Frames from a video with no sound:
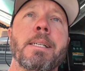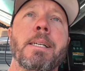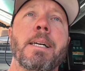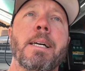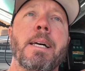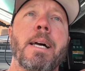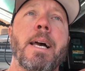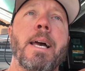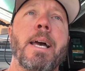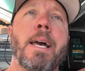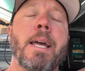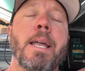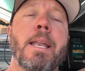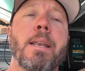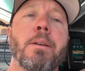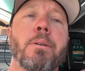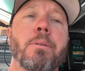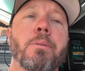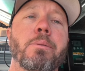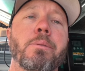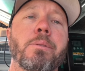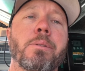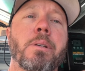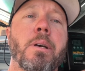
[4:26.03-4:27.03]
And
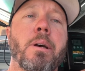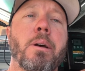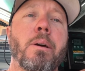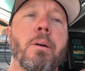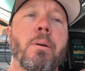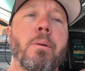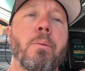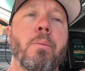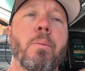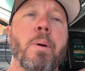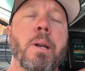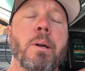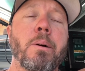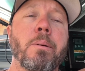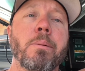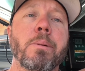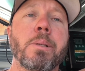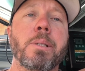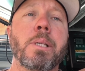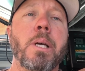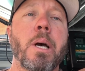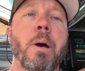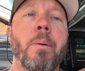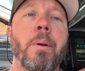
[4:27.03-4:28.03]
also, when I
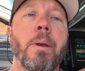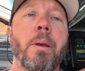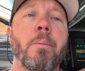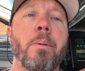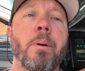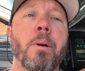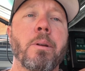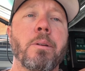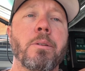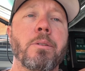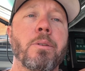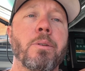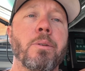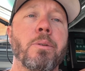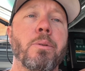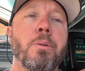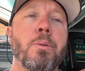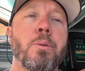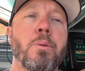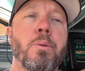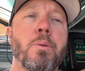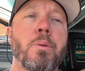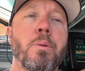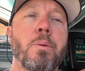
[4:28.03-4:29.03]
was towing it, we got
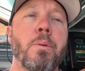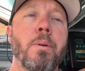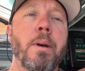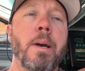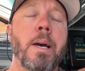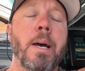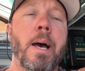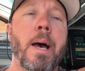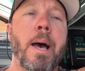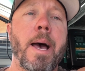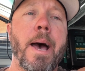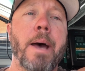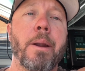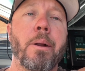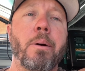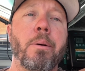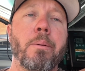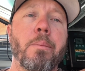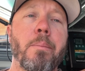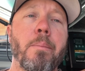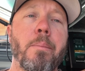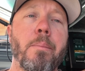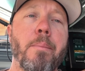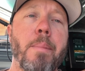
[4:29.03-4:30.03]
2
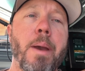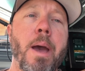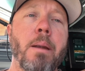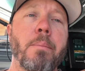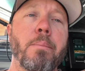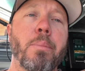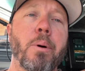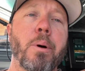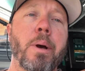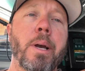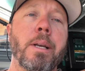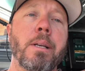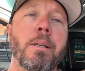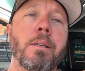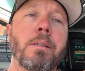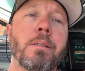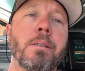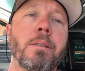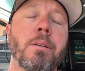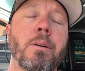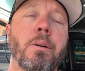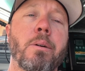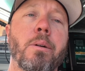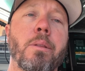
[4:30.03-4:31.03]
adult mountain
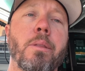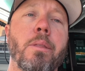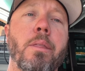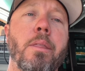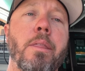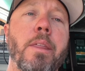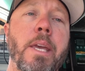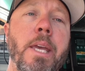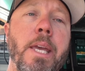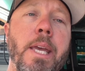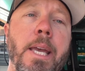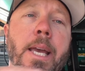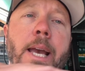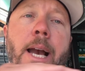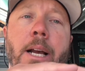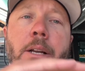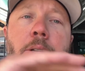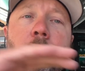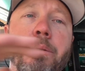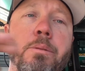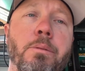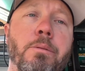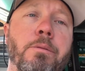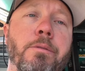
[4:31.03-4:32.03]
bikes on the
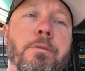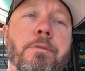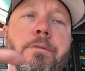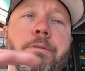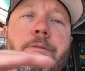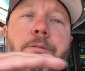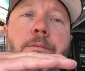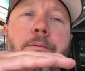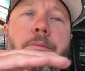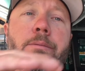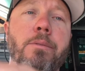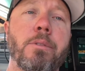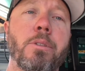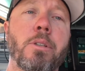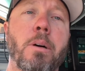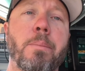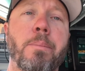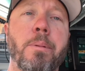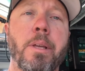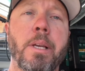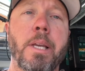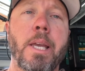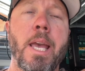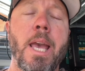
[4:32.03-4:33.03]
actual top
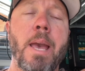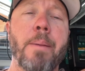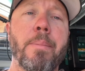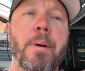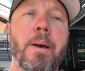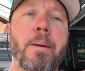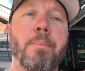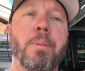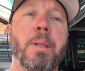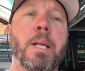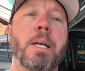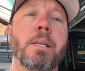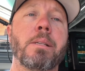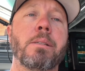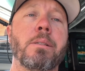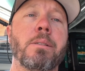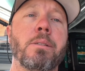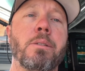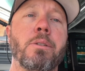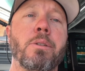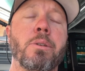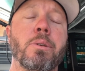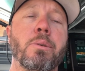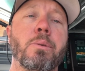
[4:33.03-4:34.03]
of the camper,
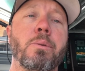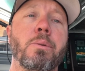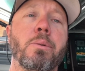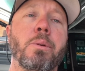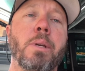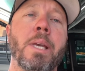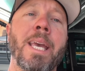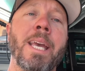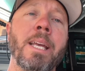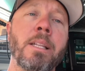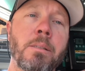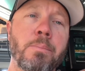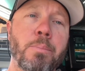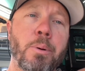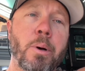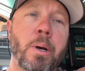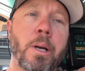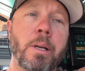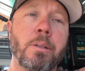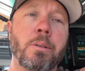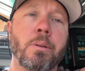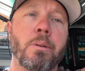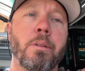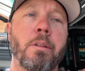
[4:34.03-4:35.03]
plus 2 kids
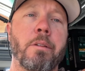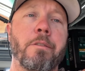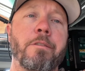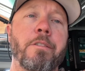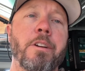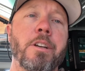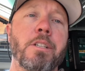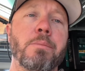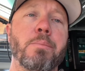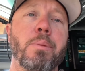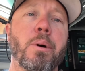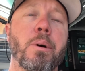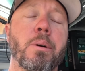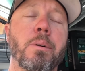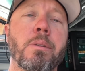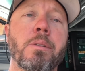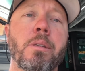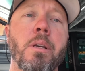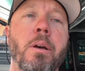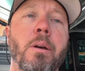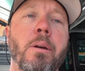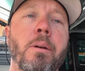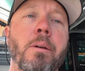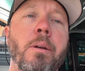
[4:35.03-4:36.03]
bikes on the fridge box.
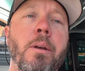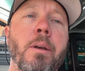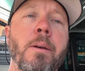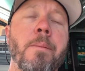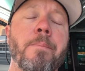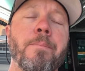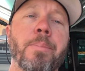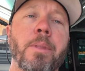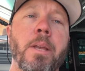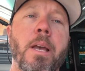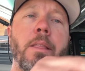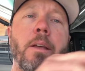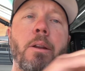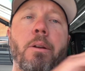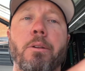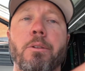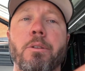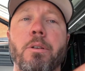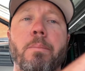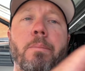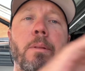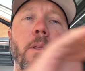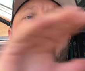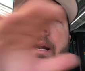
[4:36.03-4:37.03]
So, and then on
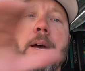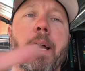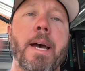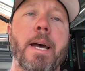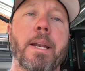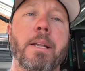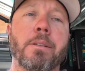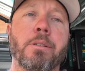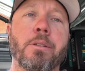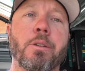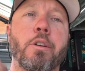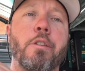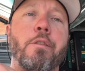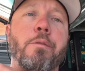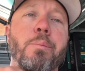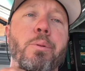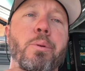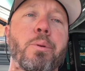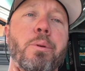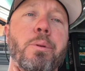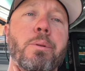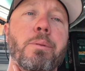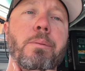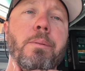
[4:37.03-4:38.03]
top of that, I had a
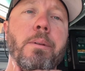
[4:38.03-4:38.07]
surfboard